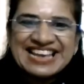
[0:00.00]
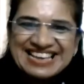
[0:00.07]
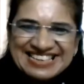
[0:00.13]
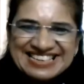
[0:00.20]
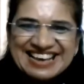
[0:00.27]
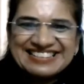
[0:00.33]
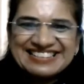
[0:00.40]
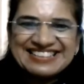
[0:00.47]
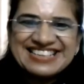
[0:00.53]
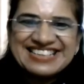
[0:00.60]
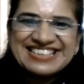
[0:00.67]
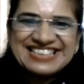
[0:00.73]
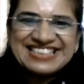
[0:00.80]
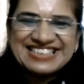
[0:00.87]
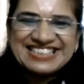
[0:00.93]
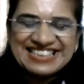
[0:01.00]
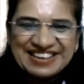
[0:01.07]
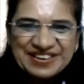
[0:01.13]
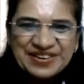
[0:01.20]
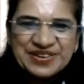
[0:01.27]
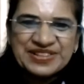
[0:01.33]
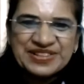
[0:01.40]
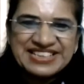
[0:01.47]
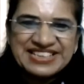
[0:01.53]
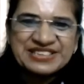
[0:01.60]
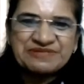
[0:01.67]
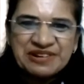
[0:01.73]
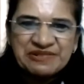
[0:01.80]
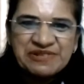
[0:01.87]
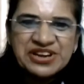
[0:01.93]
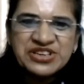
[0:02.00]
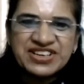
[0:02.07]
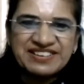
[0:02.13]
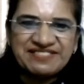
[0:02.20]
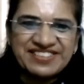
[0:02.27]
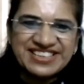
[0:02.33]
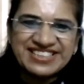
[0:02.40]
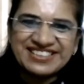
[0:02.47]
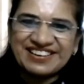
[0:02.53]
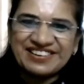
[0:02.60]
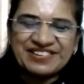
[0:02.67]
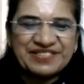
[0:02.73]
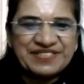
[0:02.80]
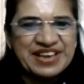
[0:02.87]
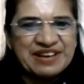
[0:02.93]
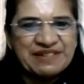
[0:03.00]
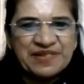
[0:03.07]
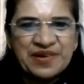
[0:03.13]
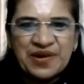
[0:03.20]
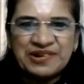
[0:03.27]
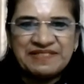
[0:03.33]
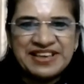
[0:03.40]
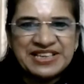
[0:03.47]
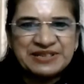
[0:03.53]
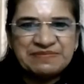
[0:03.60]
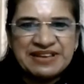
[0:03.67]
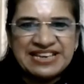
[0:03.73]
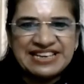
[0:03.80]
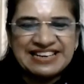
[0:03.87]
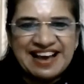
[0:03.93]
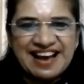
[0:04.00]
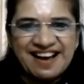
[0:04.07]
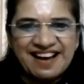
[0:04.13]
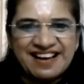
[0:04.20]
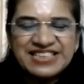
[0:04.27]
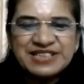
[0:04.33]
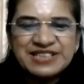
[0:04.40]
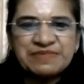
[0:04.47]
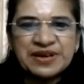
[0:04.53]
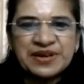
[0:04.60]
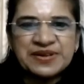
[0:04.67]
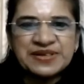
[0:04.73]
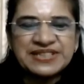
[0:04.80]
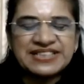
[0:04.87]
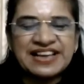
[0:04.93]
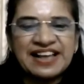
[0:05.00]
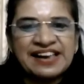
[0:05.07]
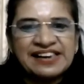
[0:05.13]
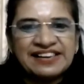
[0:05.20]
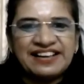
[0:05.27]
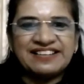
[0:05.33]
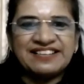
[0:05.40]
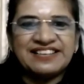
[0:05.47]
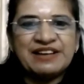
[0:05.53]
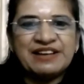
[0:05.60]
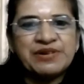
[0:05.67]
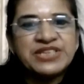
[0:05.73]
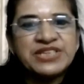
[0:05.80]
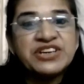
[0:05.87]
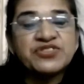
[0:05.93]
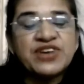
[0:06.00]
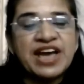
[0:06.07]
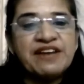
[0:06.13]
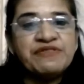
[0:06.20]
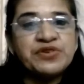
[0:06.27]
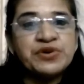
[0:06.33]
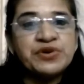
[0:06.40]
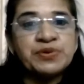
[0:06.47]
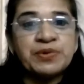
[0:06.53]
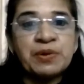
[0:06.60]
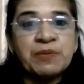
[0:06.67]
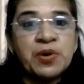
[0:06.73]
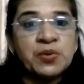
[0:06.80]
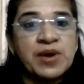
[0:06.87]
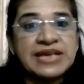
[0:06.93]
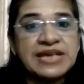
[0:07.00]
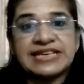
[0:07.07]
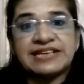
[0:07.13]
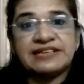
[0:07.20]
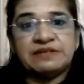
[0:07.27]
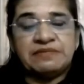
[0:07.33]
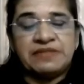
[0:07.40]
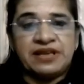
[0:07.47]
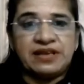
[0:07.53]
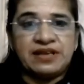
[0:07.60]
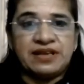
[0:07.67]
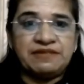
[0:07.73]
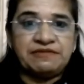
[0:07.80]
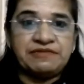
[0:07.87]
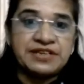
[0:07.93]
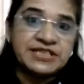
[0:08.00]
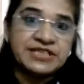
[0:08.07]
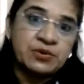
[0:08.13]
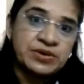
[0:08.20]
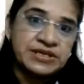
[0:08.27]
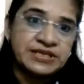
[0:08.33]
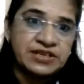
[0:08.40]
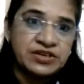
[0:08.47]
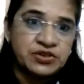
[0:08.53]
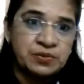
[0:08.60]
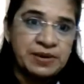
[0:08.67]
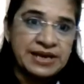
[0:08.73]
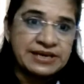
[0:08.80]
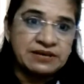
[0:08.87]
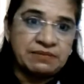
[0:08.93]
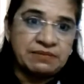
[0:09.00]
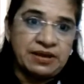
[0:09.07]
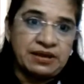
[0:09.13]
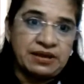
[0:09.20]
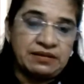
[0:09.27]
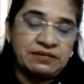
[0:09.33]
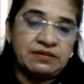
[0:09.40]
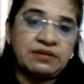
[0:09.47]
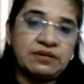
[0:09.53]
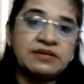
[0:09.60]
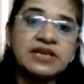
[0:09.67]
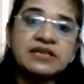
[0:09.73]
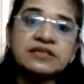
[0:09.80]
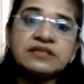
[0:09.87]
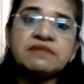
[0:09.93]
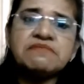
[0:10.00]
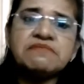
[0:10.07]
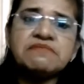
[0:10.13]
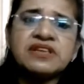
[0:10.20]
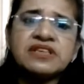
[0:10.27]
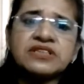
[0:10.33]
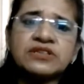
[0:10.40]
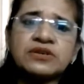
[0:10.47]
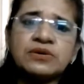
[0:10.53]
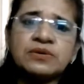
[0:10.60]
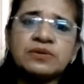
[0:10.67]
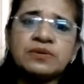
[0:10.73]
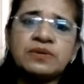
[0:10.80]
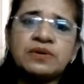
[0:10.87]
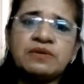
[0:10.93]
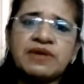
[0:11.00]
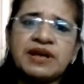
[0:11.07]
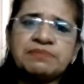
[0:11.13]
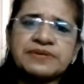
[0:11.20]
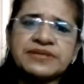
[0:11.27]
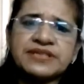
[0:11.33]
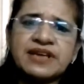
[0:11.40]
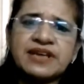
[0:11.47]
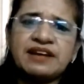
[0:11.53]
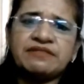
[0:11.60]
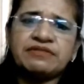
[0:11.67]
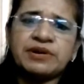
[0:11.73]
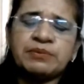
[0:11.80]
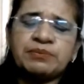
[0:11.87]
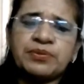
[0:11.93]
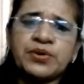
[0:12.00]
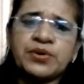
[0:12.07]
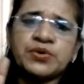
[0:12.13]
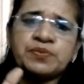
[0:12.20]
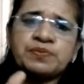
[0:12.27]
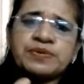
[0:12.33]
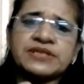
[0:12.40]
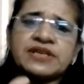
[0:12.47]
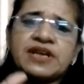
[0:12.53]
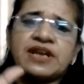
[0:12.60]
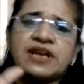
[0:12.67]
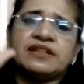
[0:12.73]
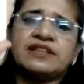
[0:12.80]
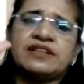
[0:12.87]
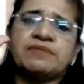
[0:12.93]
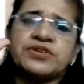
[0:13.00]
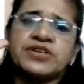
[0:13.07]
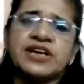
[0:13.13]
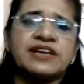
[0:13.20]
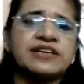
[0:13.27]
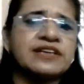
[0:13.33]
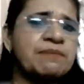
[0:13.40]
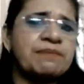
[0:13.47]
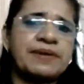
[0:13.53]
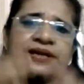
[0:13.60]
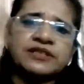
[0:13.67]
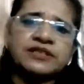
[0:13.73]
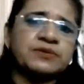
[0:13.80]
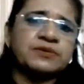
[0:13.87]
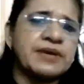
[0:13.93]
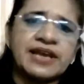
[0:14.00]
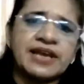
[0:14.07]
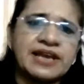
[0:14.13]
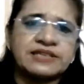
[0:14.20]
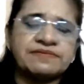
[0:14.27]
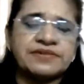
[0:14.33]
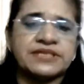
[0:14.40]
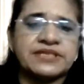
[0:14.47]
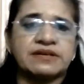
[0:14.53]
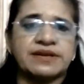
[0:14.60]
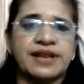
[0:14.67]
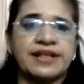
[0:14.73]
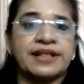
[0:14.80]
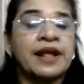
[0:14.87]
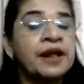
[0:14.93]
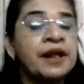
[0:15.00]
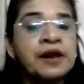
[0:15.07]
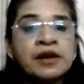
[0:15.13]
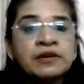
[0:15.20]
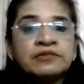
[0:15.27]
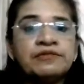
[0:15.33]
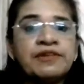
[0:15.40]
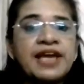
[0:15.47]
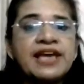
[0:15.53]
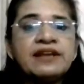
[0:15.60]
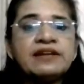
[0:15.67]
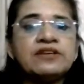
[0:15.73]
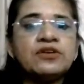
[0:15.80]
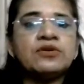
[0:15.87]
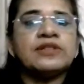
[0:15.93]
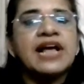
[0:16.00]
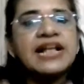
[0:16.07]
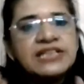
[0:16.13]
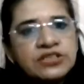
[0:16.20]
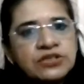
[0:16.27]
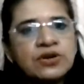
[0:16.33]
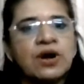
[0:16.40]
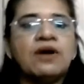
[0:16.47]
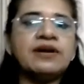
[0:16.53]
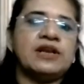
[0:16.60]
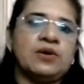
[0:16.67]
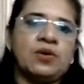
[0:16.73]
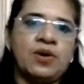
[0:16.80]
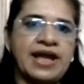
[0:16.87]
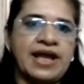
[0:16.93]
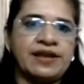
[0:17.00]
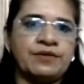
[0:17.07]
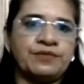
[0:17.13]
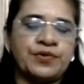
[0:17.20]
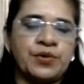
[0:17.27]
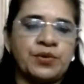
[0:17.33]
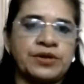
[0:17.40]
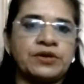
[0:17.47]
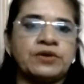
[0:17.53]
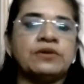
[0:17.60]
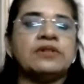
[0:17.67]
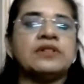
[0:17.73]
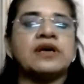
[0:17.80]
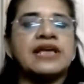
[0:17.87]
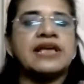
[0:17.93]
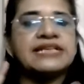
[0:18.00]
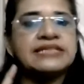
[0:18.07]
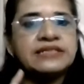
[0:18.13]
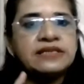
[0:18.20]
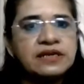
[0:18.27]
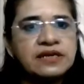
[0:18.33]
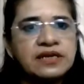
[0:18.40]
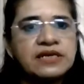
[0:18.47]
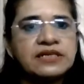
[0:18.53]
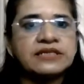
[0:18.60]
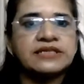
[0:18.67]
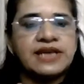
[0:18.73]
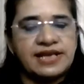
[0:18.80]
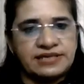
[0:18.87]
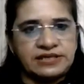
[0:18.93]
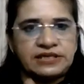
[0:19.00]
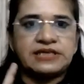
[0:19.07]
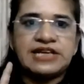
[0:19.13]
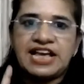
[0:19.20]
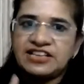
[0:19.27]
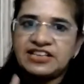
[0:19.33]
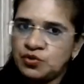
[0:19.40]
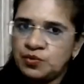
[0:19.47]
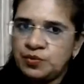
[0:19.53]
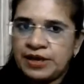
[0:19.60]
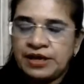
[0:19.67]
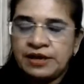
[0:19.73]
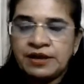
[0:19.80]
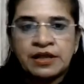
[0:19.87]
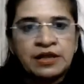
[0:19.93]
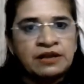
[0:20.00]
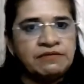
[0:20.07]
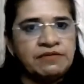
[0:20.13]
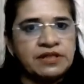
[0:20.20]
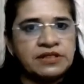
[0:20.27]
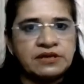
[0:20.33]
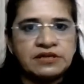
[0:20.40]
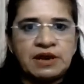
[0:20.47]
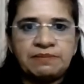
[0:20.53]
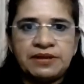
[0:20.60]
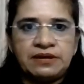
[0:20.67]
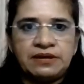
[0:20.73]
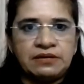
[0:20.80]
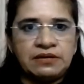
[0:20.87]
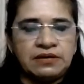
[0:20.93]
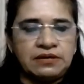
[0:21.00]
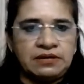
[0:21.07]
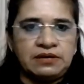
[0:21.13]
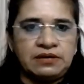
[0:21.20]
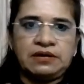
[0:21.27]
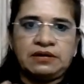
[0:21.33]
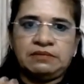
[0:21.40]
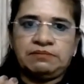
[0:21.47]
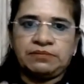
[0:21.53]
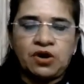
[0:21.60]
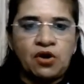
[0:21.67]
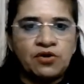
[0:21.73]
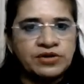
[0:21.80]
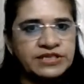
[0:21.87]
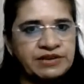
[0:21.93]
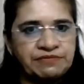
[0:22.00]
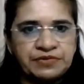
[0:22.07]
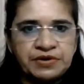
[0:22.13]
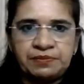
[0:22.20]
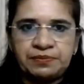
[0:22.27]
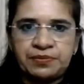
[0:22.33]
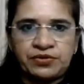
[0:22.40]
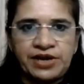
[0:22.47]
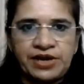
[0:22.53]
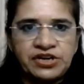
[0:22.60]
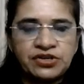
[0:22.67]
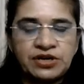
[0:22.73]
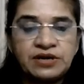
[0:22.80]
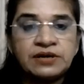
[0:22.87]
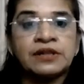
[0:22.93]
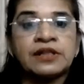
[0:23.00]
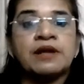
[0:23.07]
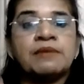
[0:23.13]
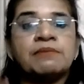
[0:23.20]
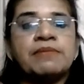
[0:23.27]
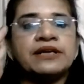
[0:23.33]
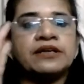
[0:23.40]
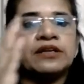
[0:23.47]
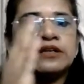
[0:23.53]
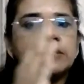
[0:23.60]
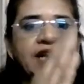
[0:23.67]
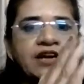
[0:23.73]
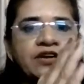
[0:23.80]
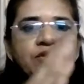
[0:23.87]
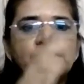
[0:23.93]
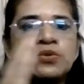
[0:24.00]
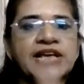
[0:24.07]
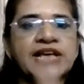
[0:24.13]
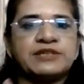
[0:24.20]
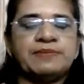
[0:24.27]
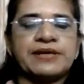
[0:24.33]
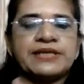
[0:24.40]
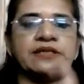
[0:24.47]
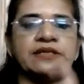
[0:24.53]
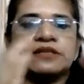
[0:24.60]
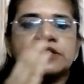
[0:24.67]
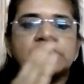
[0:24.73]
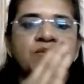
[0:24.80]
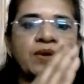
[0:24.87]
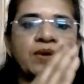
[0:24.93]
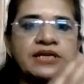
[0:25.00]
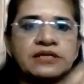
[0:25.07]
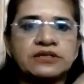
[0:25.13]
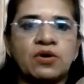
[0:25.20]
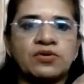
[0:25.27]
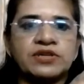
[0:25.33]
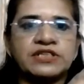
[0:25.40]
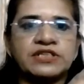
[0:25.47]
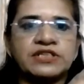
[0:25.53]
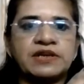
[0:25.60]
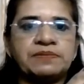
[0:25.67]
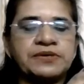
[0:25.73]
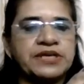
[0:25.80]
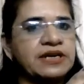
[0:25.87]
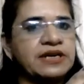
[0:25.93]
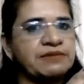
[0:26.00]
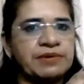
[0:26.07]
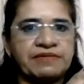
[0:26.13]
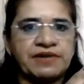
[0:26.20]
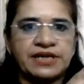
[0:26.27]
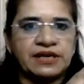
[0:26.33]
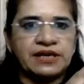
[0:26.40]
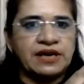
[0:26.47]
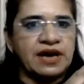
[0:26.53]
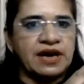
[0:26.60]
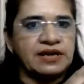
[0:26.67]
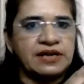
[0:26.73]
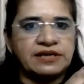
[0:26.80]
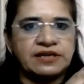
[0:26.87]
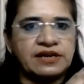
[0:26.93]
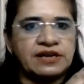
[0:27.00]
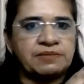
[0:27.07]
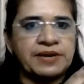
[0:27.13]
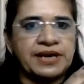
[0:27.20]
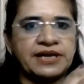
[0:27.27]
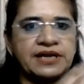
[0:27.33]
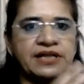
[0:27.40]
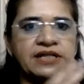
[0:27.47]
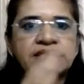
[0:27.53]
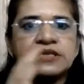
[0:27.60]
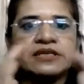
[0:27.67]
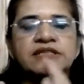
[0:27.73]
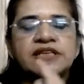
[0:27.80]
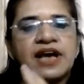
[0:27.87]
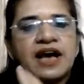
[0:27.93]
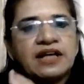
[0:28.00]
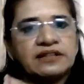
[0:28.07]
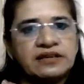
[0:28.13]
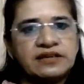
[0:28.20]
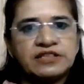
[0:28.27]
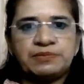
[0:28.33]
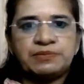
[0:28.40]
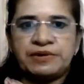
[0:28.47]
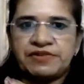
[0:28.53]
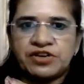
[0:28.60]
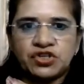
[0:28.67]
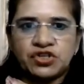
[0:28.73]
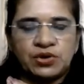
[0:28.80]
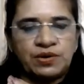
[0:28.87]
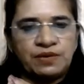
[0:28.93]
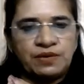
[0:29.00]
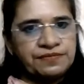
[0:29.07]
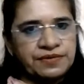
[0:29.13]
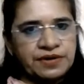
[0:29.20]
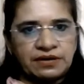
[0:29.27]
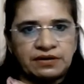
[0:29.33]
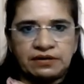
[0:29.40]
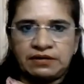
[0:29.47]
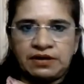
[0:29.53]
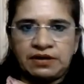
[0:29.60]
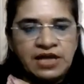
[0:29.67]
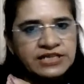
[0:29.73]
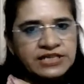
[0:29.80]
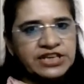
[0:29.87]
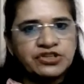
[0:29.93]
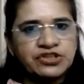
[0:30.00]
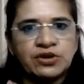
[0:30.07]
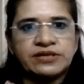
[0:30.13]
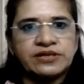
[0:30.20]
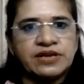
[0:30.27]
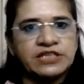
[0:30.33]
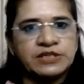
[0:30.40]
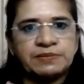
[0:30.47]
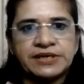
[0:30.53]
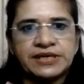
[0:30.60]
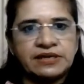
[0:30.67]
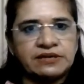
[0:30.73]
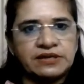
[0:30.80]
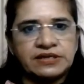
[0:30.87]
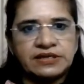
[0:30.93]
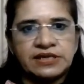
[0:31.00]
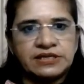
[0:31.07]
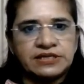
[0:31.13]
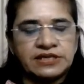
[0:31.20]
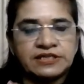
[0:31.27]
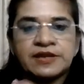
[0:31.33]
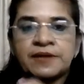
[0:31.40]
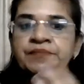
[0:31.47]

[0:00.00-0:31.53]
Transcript: this is, uh, you know, this is one question which uh, we have always been asked, because uh, there was a drive to promote vasectomy, service the tubectomy. Just a minuscule one percent, one point two percent, they're pushing it up and speaking if it's a great. Where, you know, that's not a low-hanging fruit. You know, the S T Ds, yes, it has to be with a double um, contraceptive protection. But there are two aspects in this. One is contraception and preventing unintended pregnancies. The other is prevention of uh, sexually transmitted diseases.